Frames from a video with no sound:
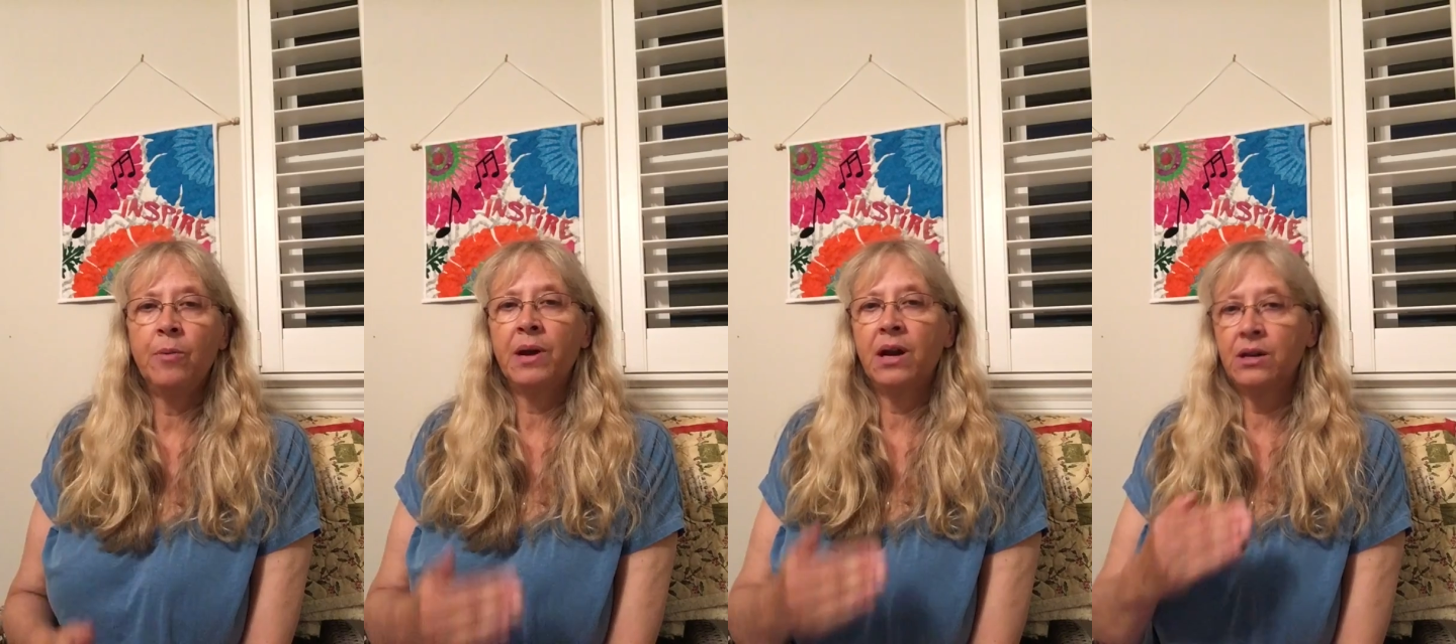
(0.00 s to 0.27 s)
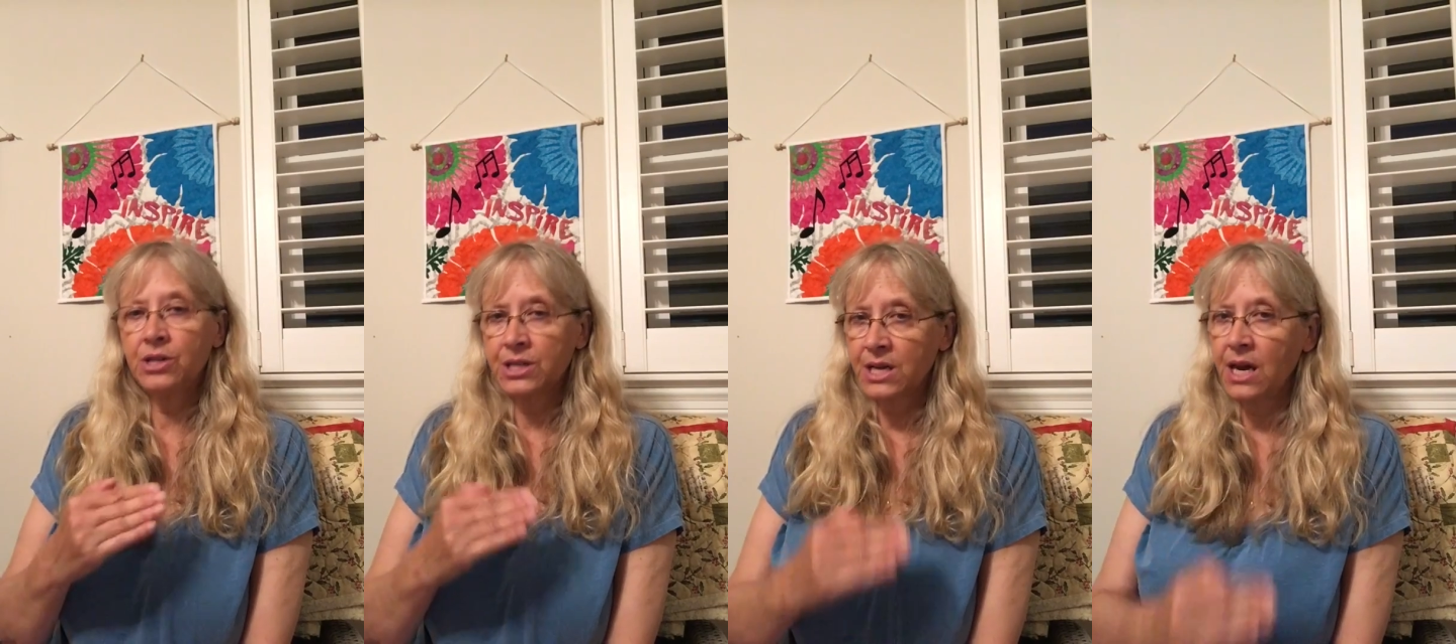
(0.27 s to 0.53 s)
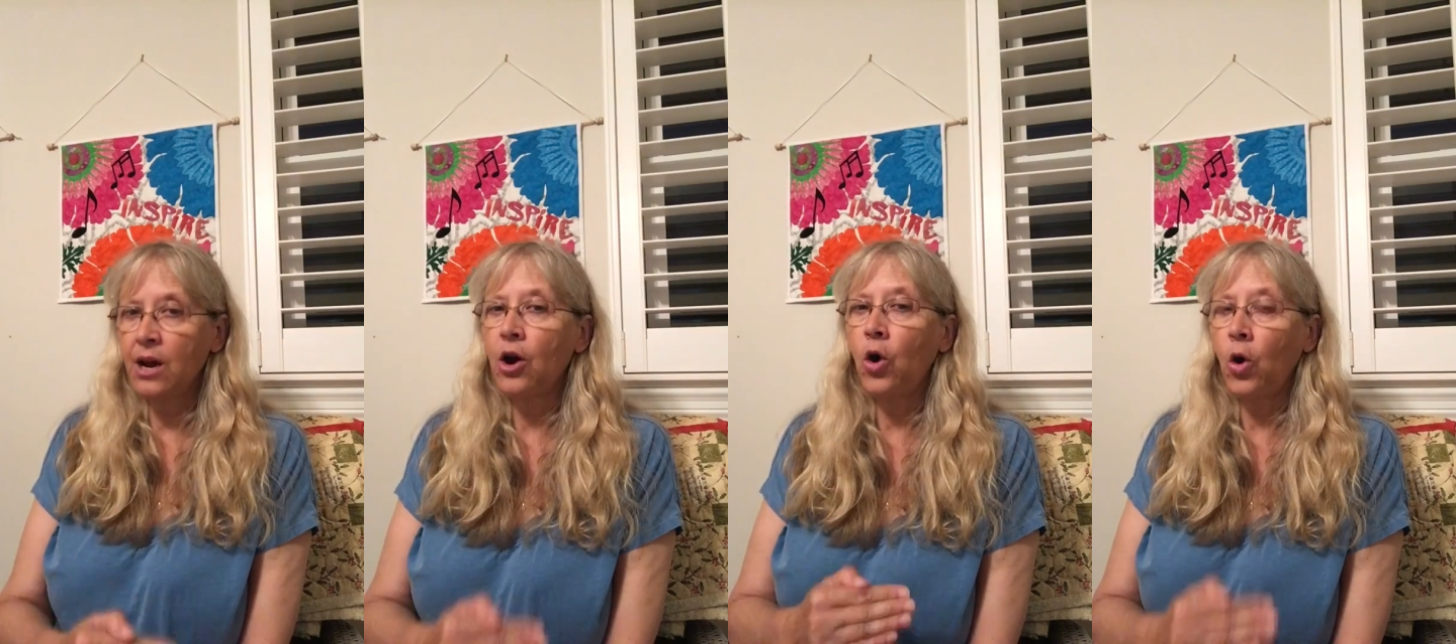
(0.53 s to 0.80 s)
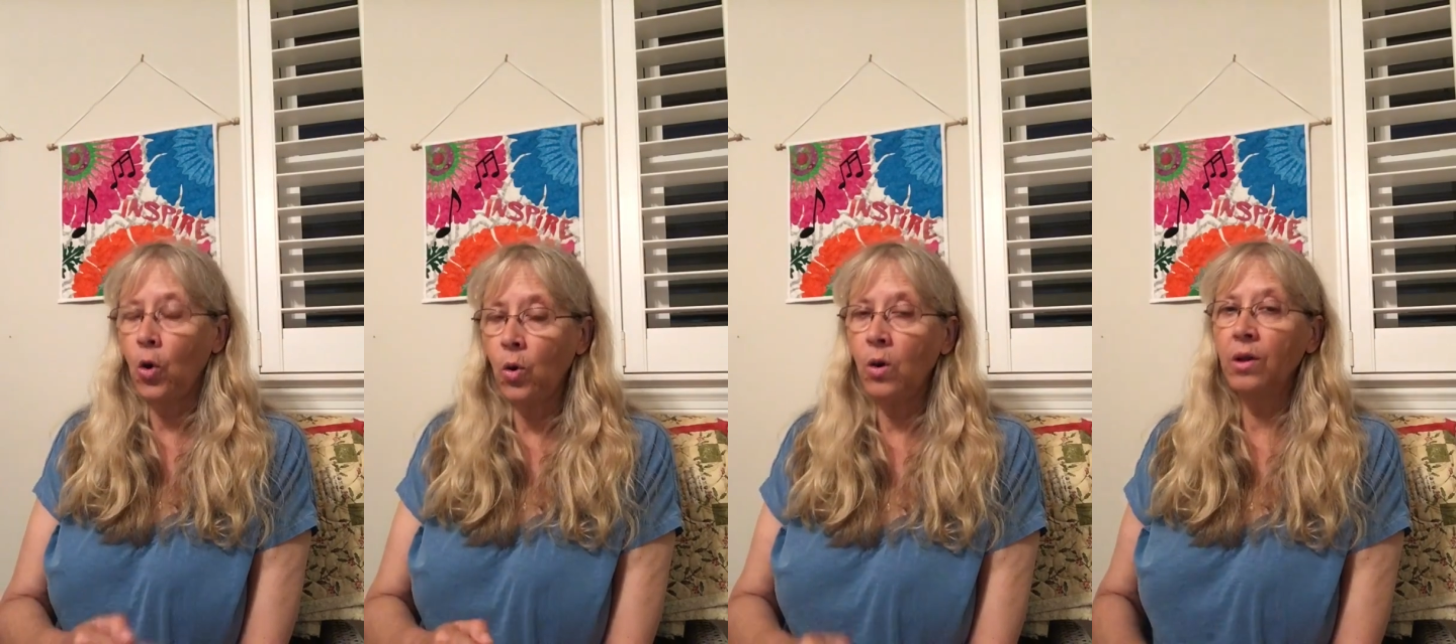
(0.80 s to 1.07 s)
but I'll just kind of
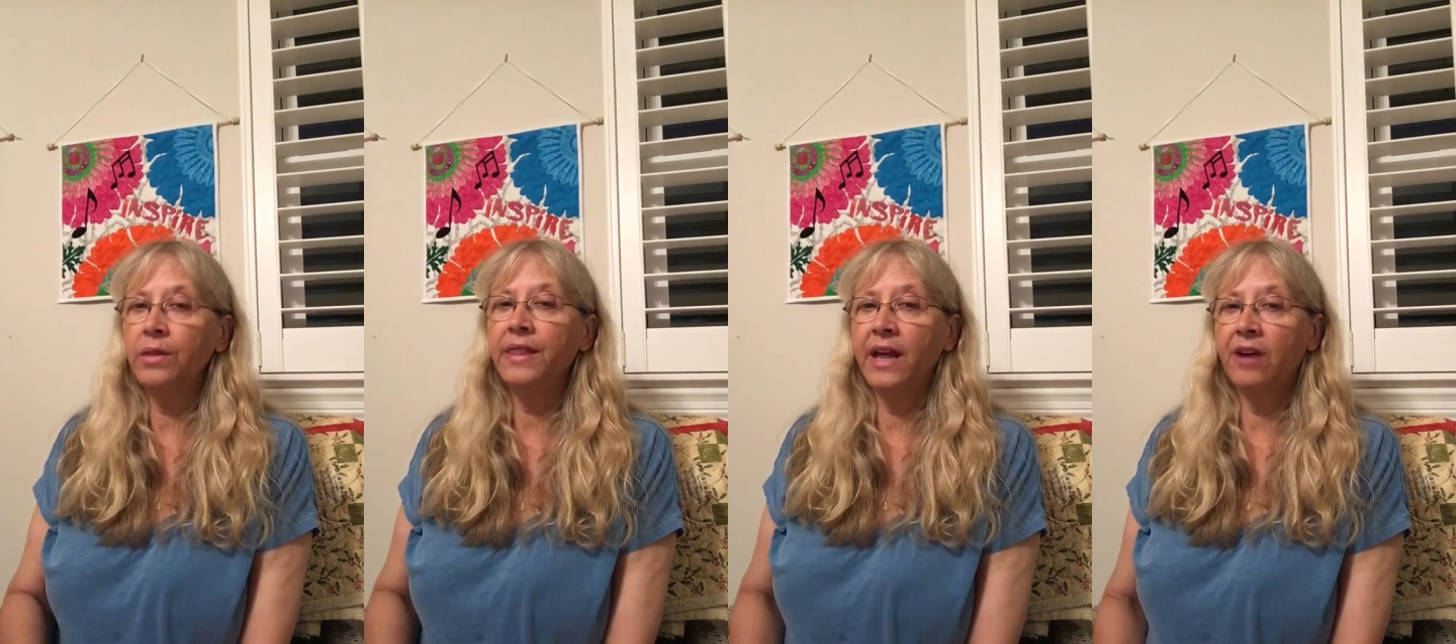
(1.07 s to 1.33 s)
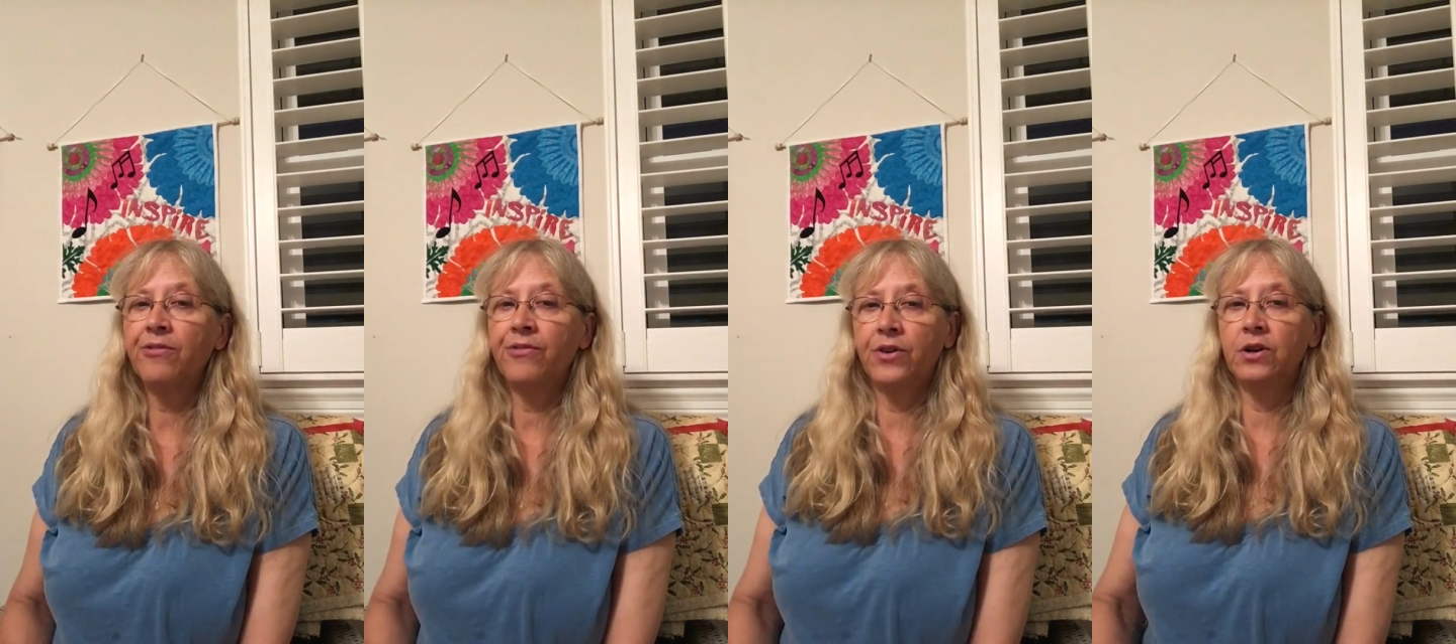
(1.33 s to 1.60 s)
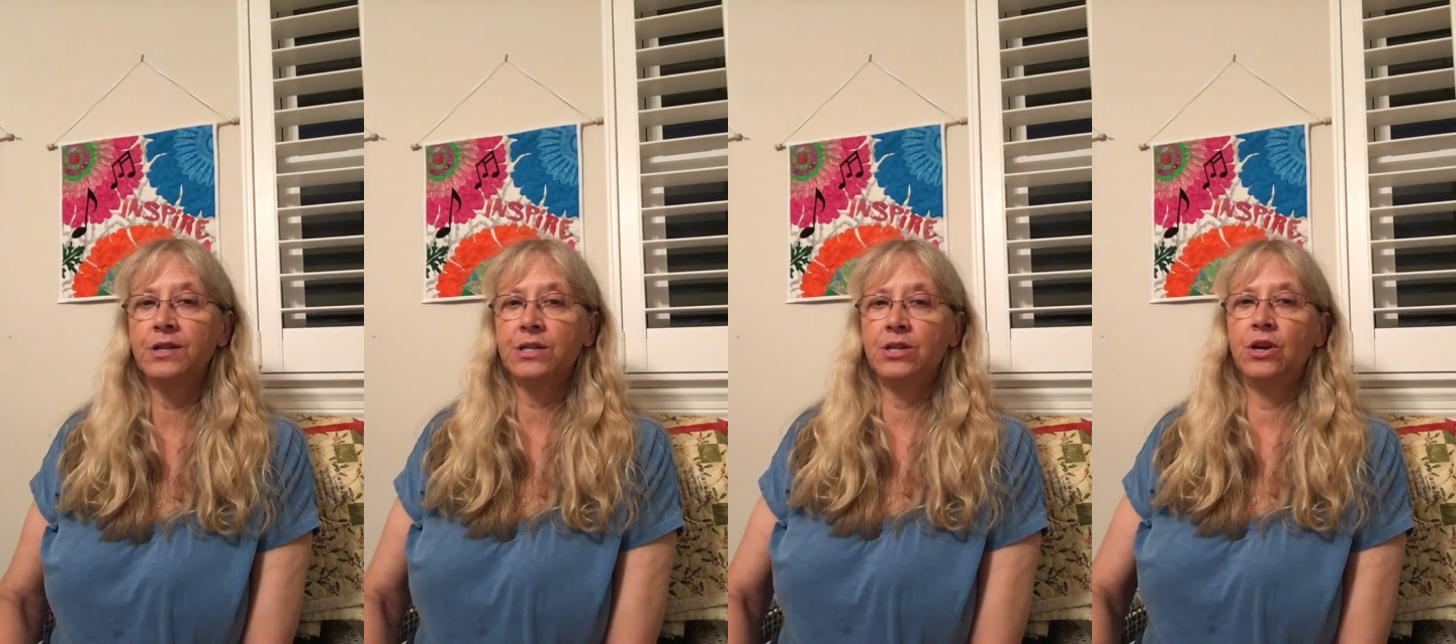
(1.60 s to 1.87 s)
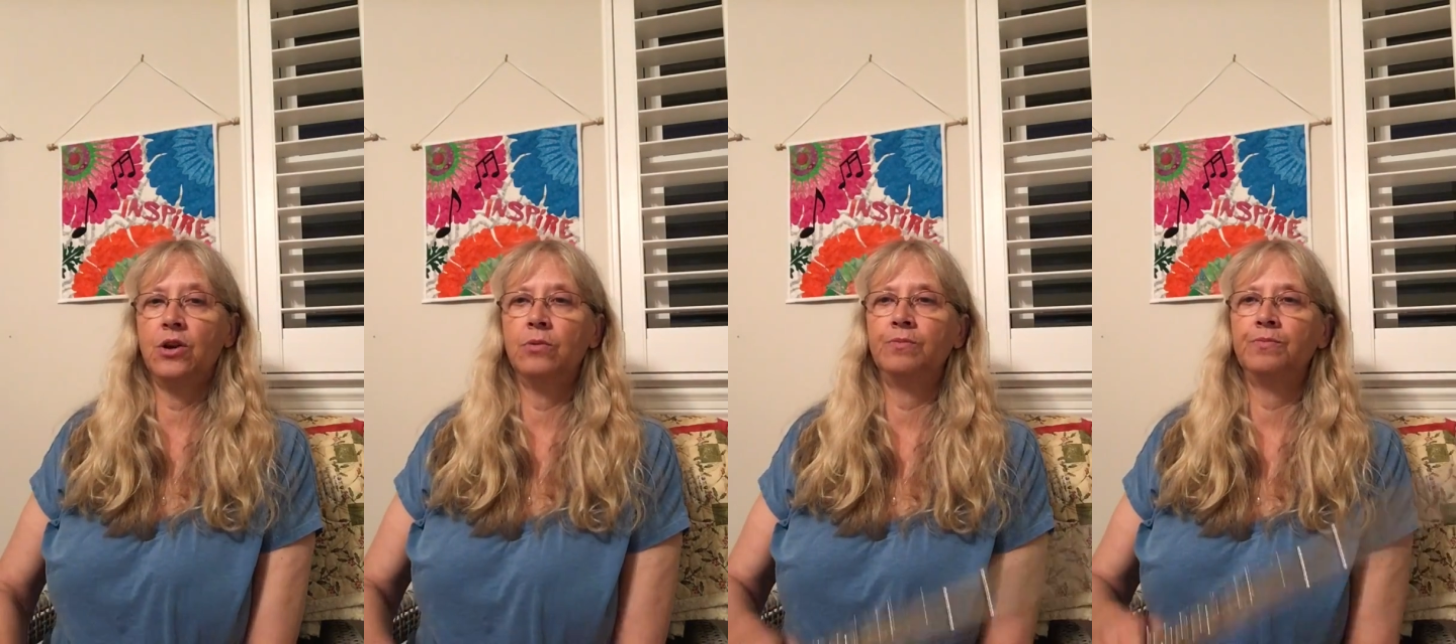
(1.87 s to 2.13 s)
hold that first
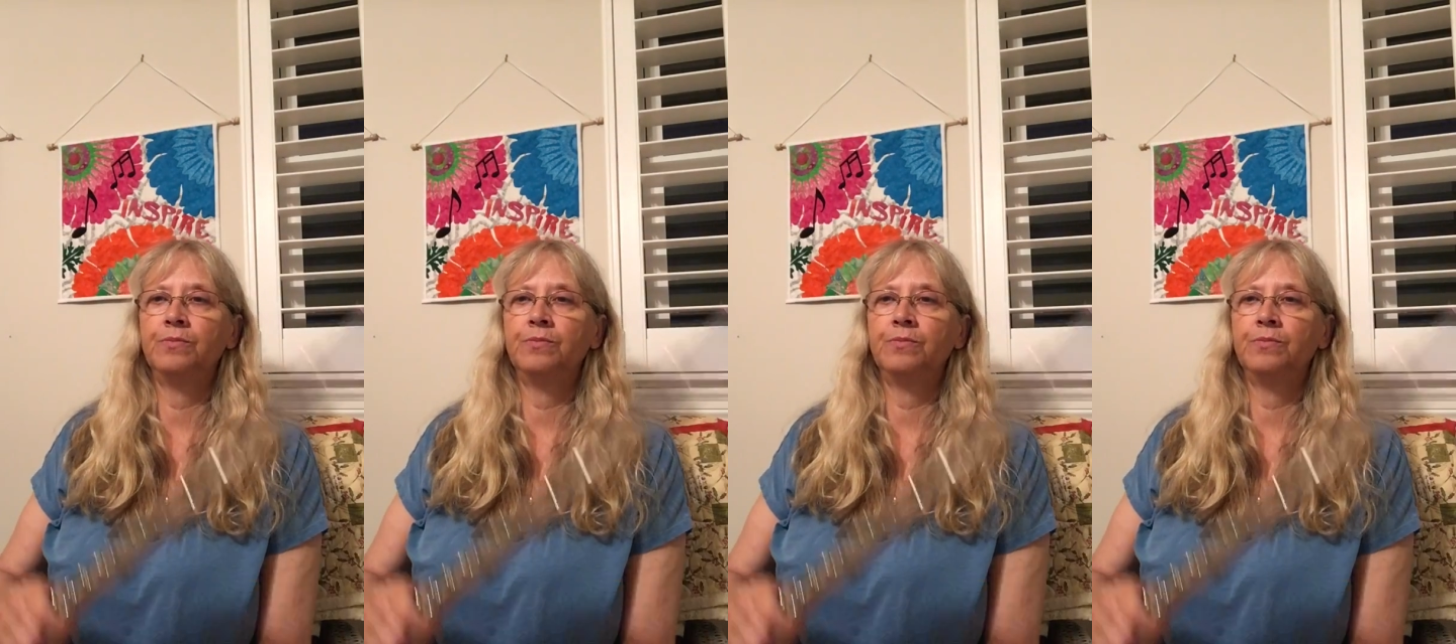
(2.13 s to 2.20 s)
note.